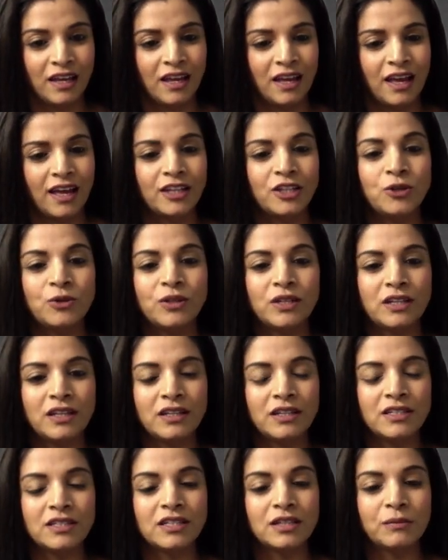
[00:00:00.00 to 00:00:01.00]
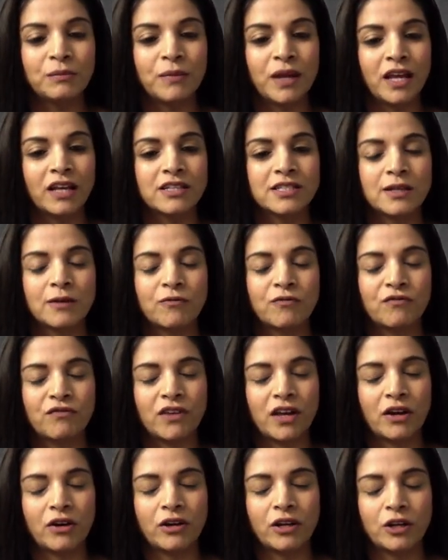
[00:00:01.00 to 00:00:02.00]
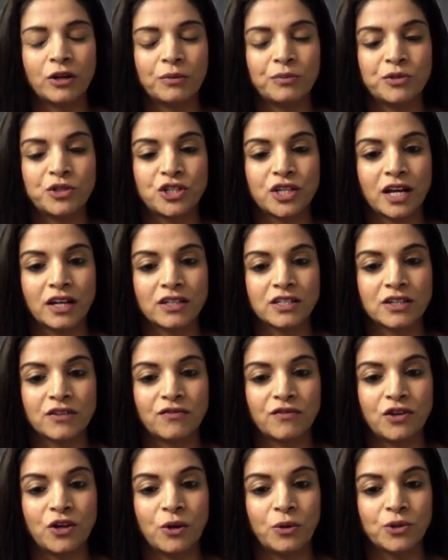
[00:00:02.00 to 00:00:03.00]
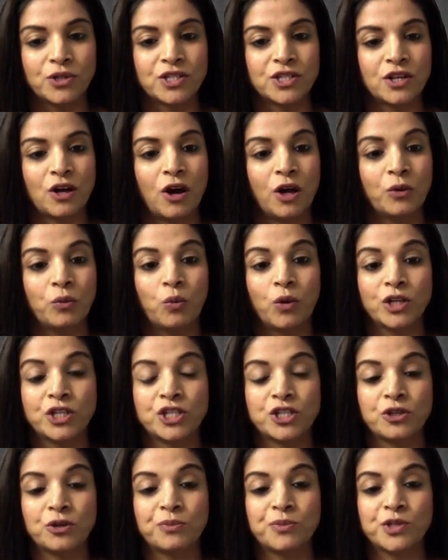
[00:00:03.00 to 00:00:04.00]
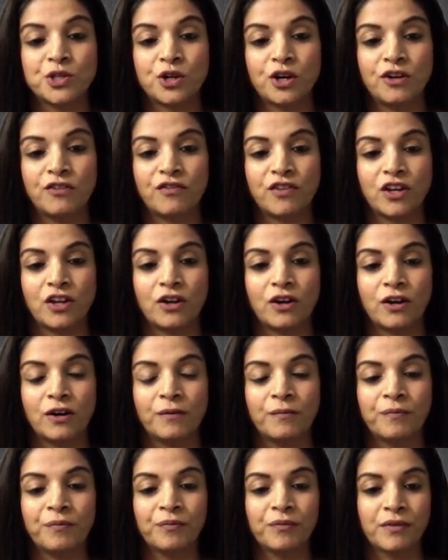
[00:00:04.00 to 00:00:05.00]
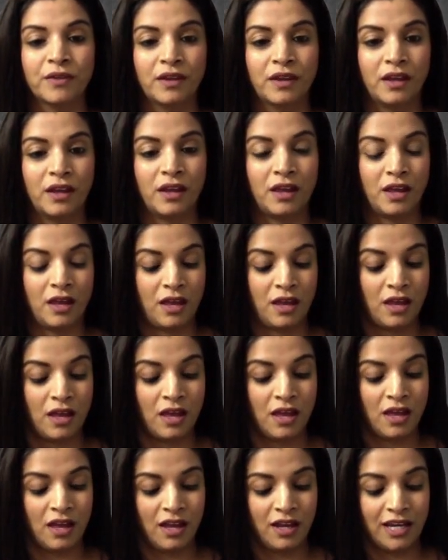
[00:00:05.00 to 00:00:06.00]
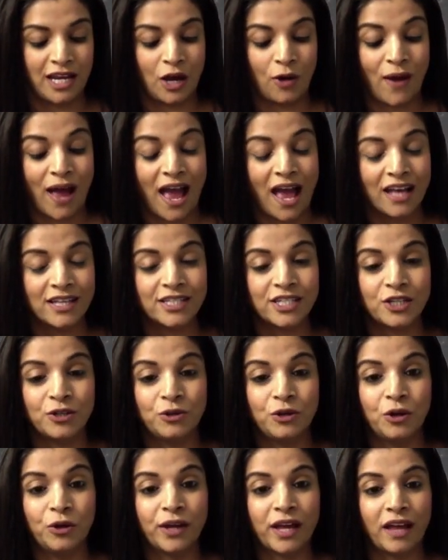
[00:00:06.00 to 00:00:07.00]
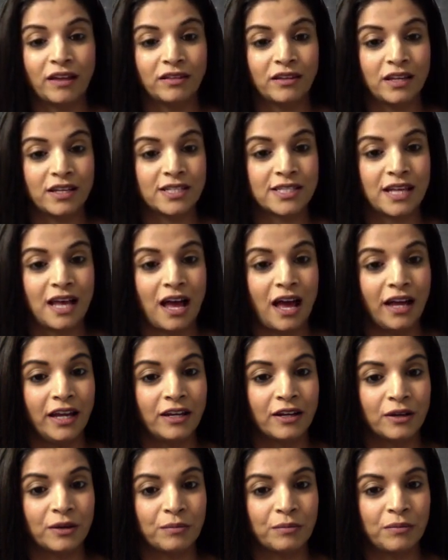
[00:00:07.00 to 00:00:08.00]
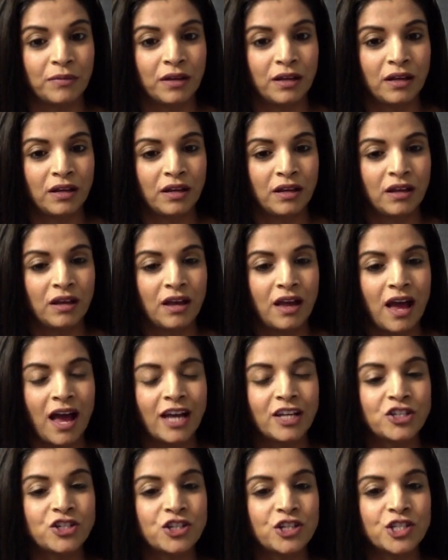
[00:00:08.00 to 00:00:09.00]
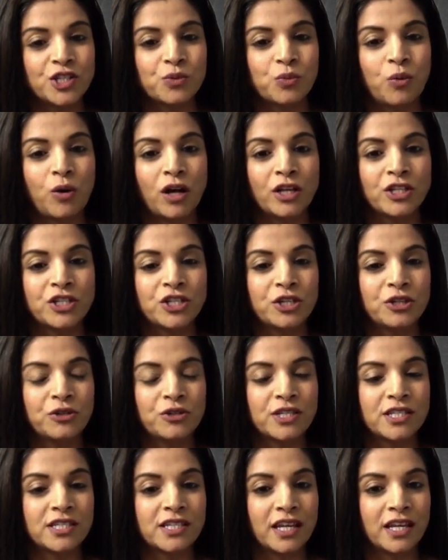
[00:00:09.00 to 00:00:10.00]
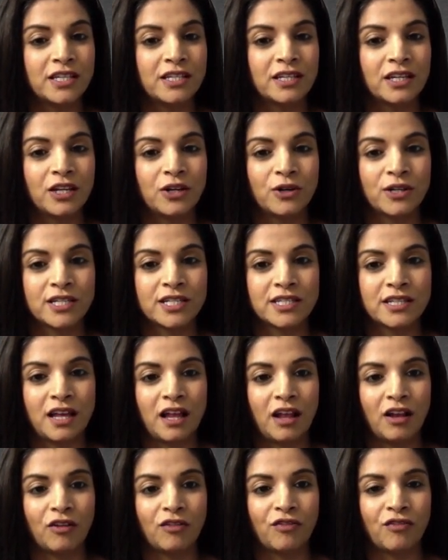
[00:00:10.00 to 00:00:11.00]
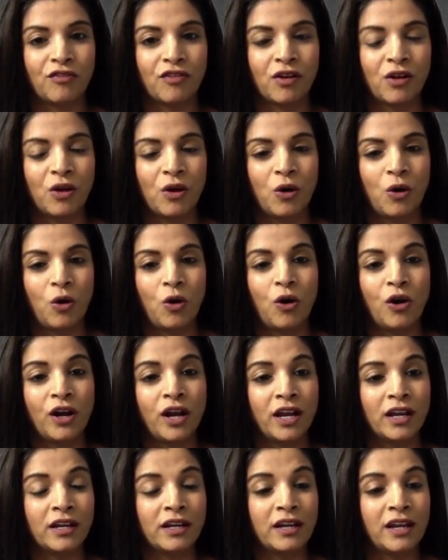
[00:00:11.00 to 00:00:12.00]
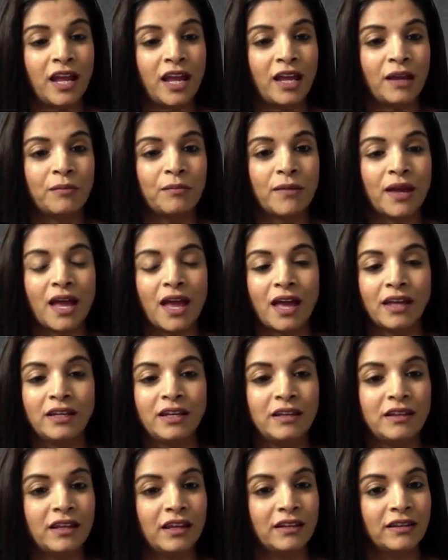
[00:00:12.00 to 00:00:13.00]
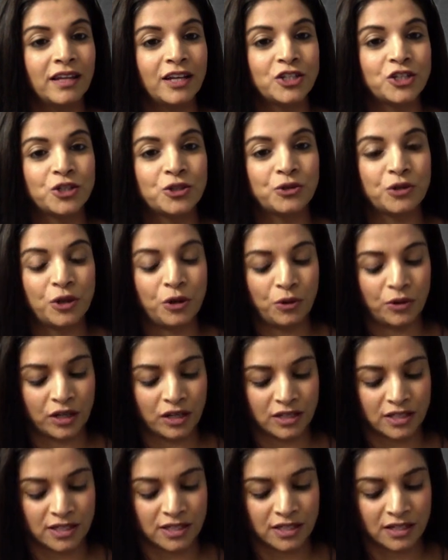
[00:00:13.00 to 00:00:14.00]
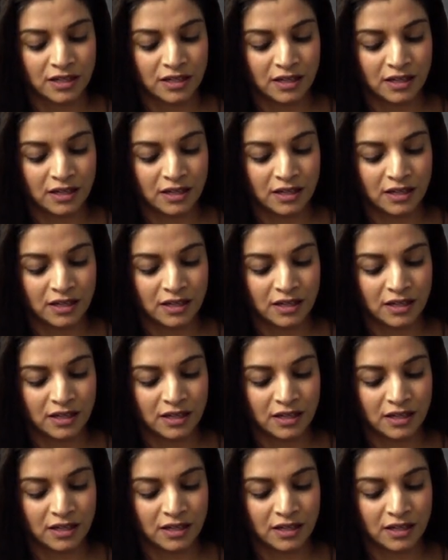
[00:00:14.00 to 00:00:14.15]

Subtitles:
and you need to make some very objective notes on what you observe here. Now, as you look at this item, I just want you to say to yourself or name anything that you notice,